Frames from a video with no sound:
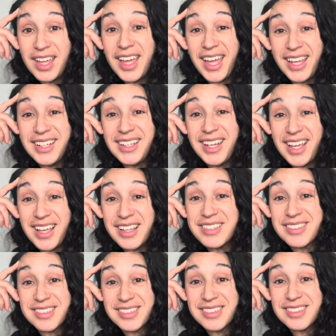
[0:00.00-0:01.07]
And
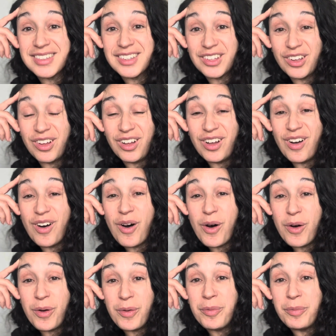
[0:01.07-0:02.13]
yes,
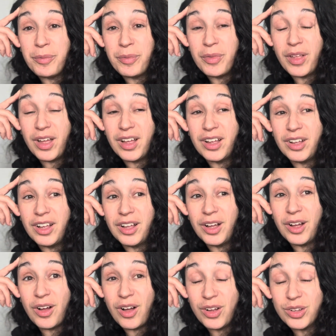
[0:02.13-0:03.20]

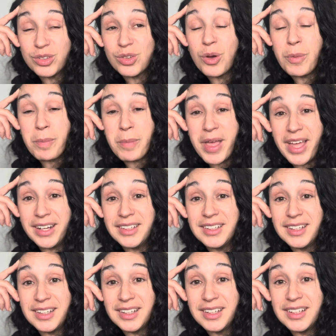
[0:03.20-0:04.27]
also men
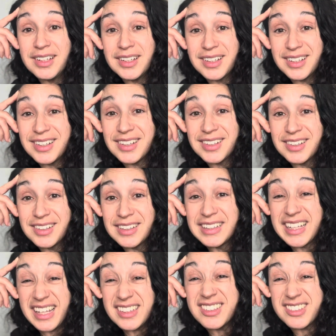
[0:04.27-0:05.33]

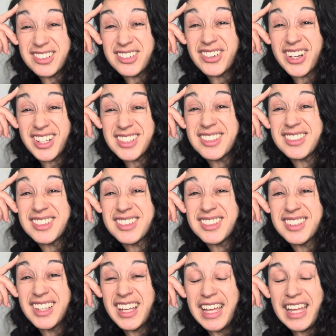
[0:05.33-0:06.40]
get stress.
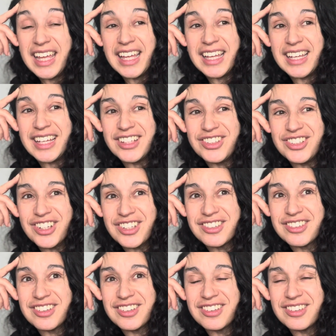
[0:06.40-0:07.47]
It
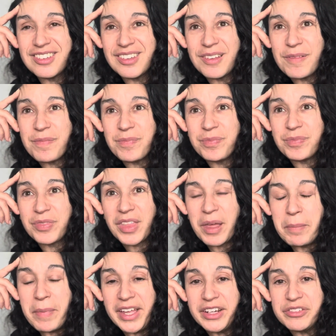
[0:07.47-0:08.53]
just
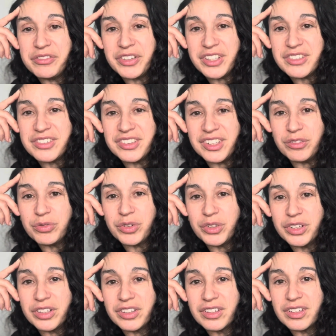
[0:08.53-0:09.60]
manifests
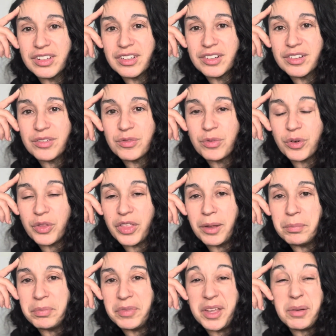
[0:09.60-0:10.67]
different for
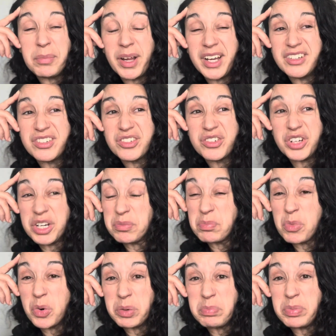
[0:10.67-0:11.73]
them. They might drink
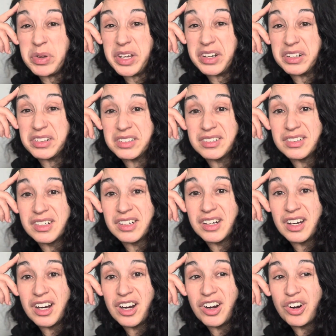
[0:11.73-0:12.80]
more beer
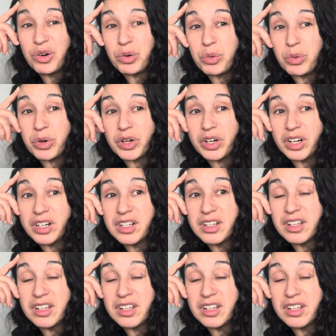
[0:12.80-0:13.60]
or